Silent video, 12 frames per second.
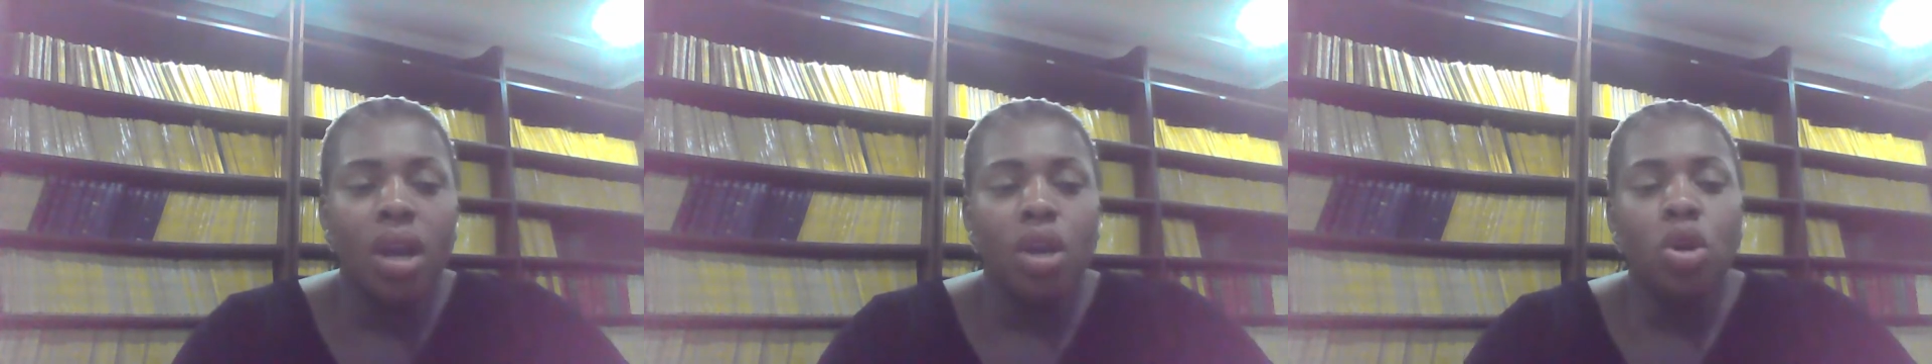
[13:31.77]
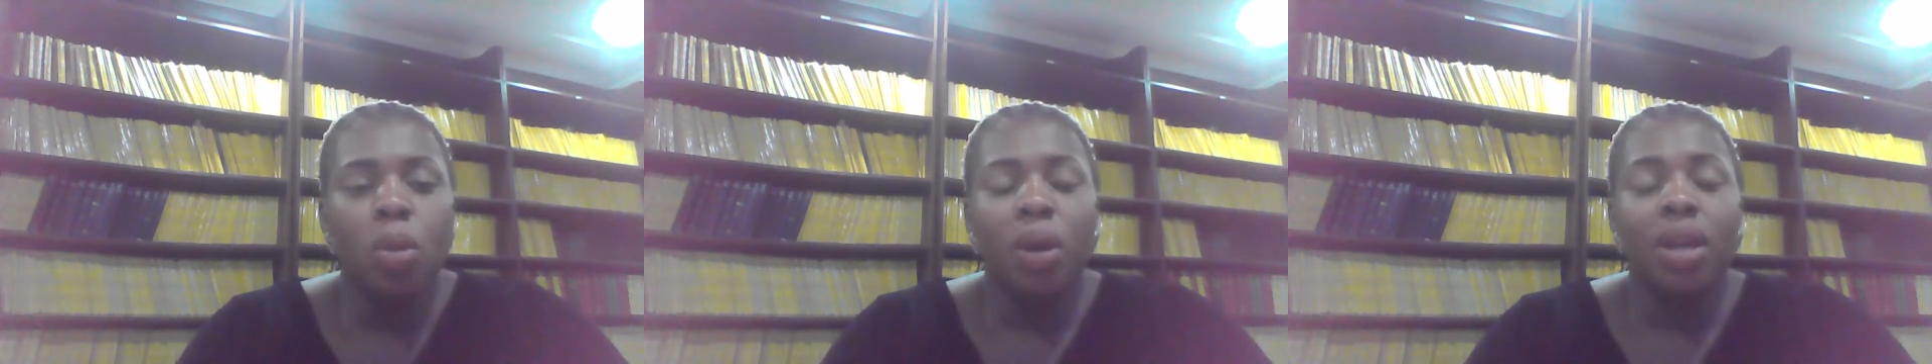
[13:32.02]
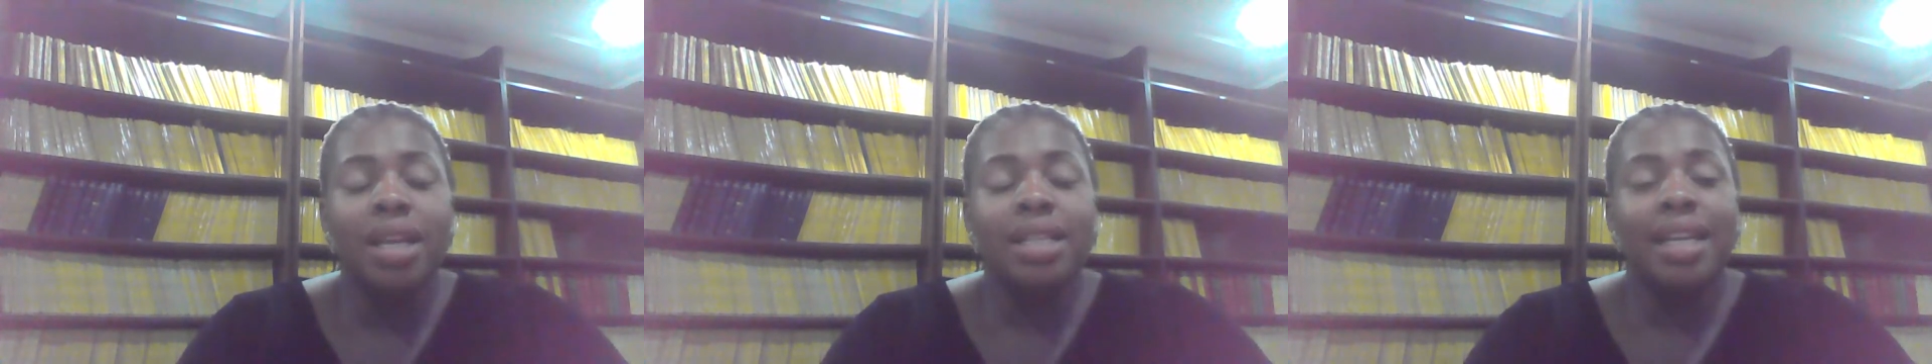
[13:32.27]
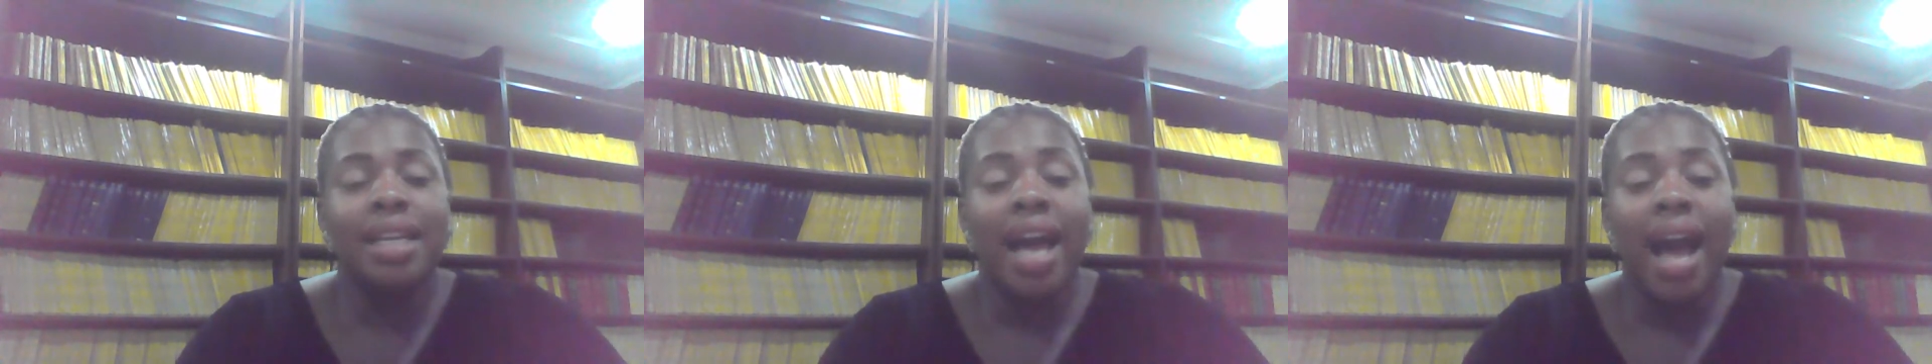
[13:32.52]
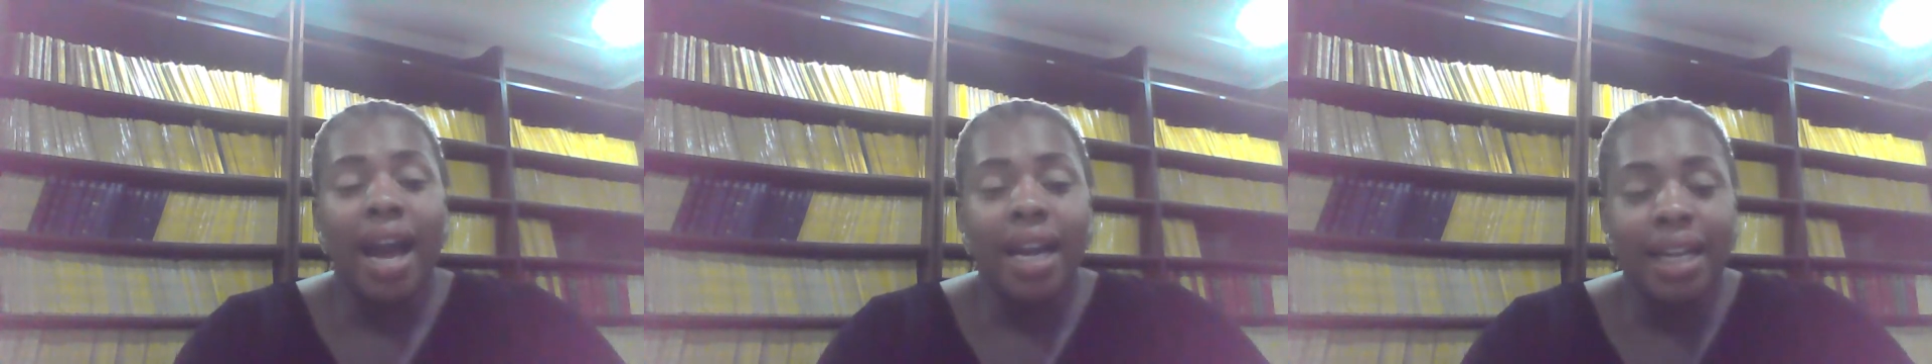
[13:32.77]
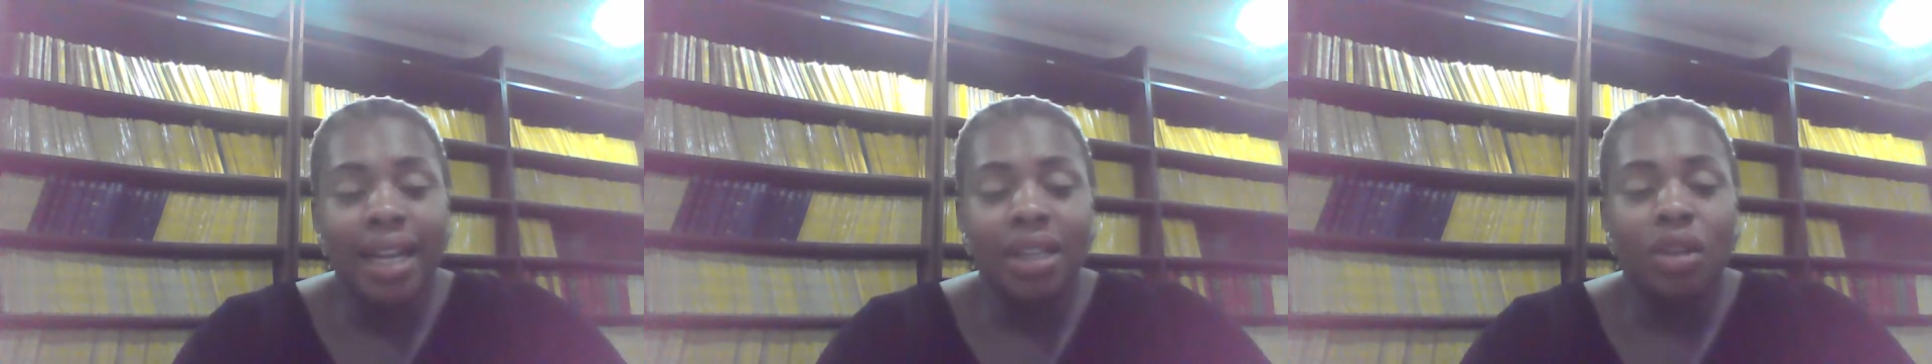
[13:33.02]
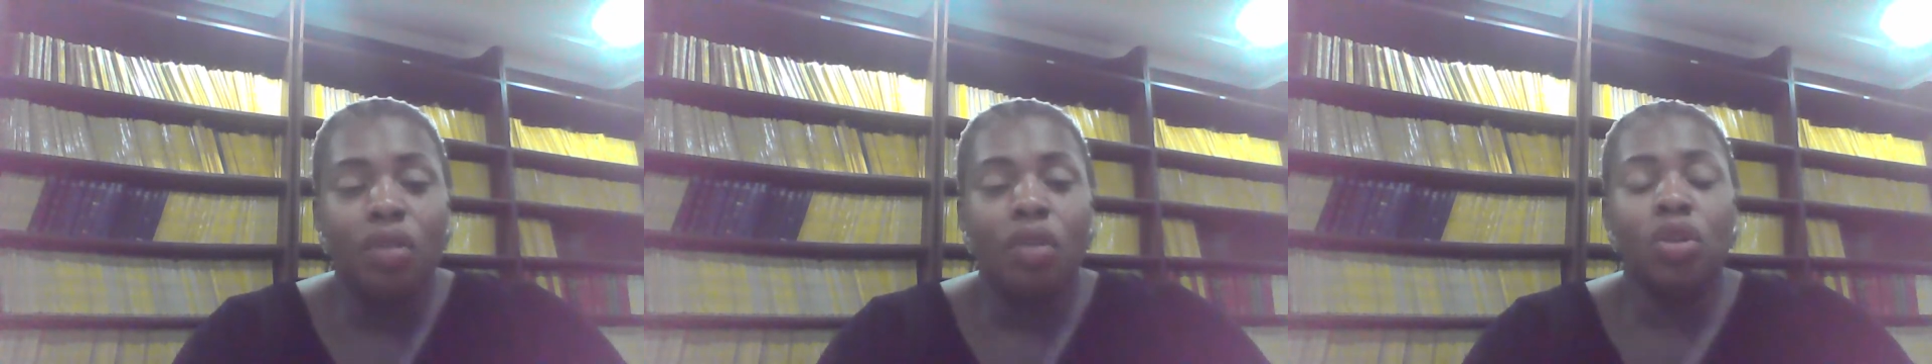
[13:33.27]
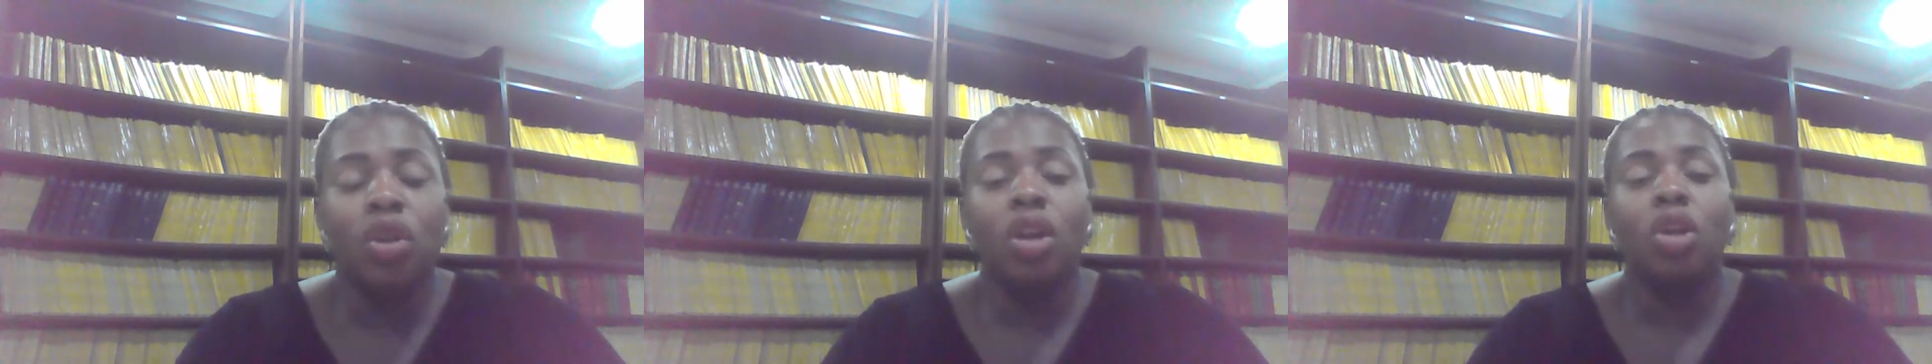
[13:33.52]
Nobody is an island
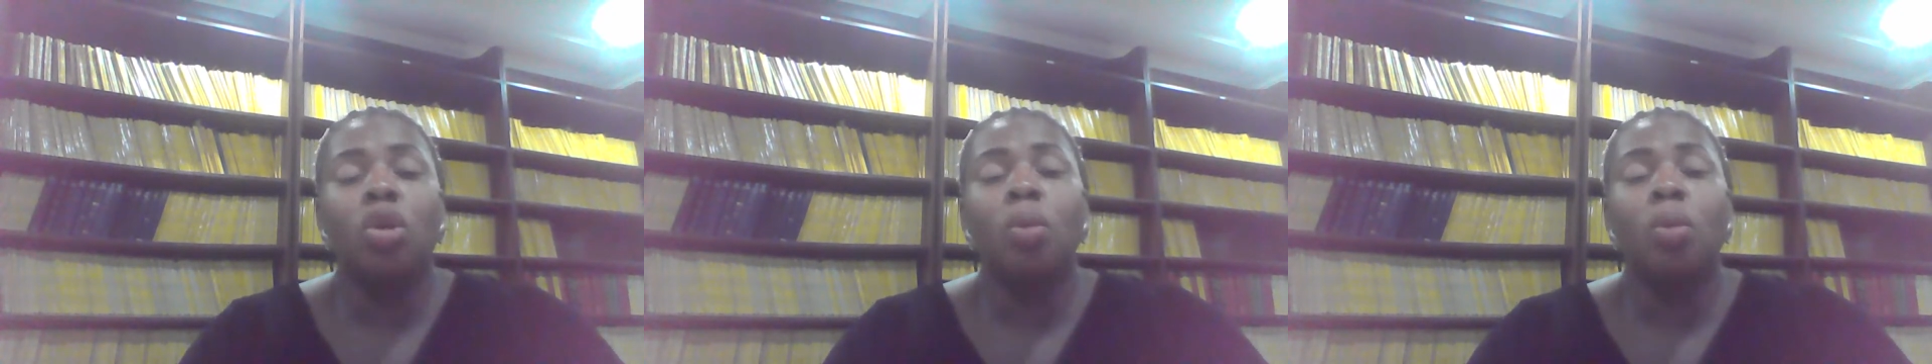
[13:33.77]
of knowledge.